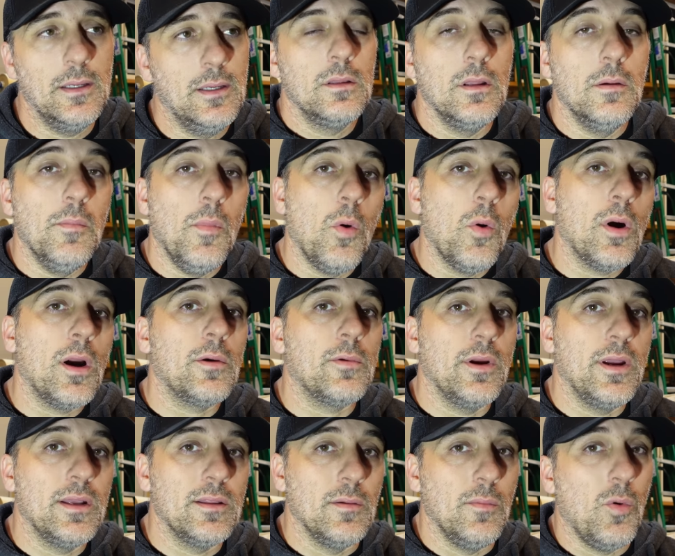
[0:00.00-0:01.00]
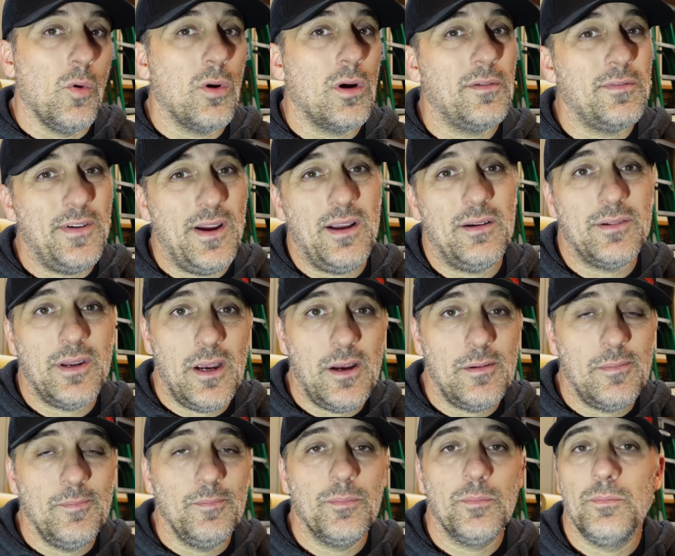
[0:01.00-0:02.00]
The more I read, the more I found
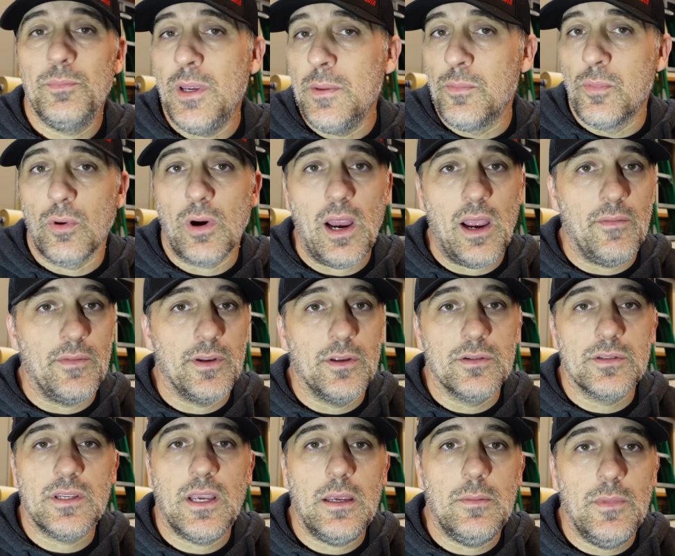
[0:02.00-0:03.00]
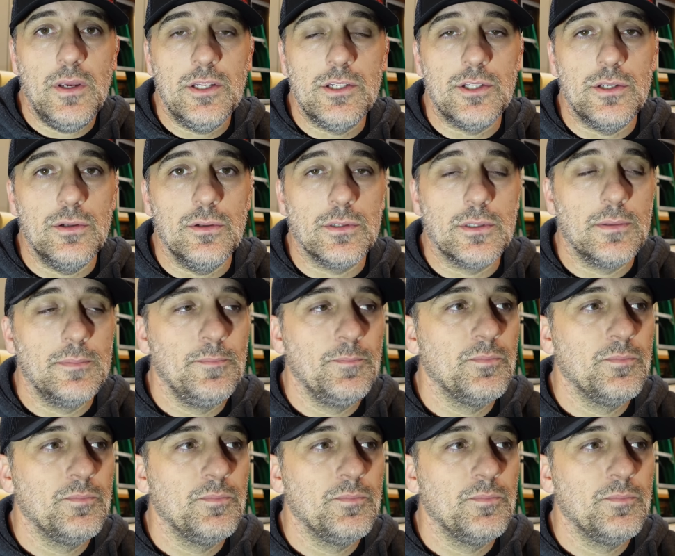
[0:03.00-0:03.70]
out people were having those same issues.